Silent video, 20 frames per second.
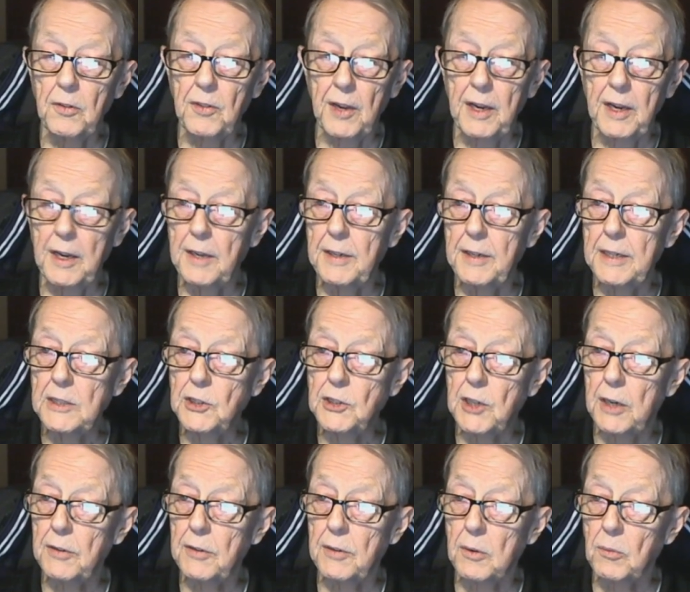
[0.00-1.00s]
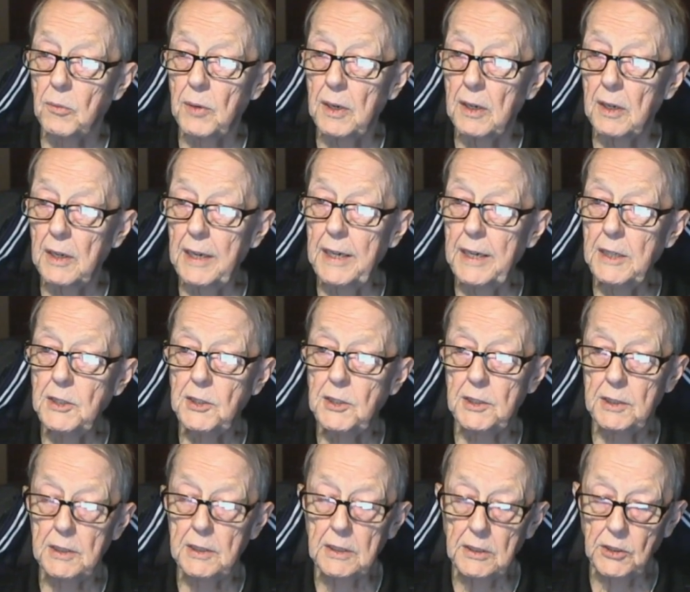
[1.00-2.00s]
they hit each other,
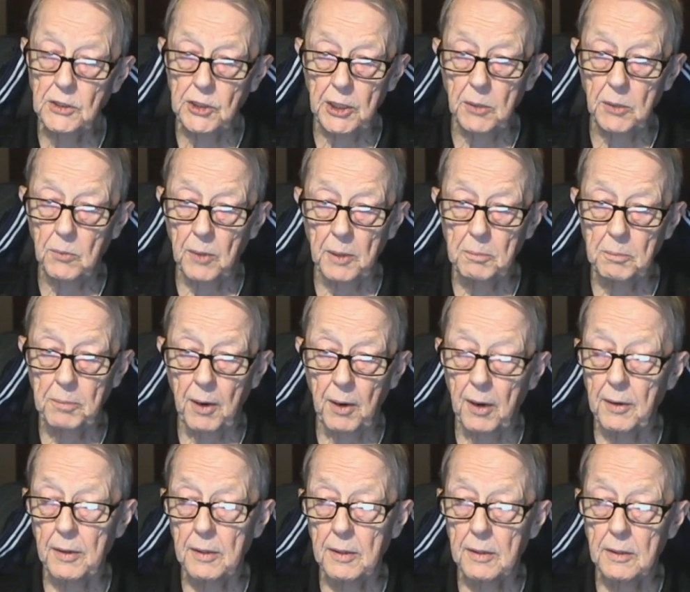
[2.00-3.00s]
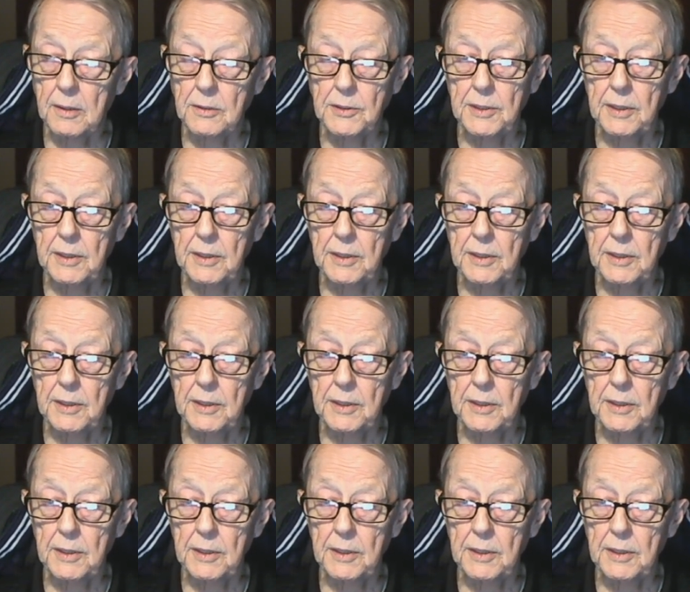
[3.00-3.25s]
release G1 particles,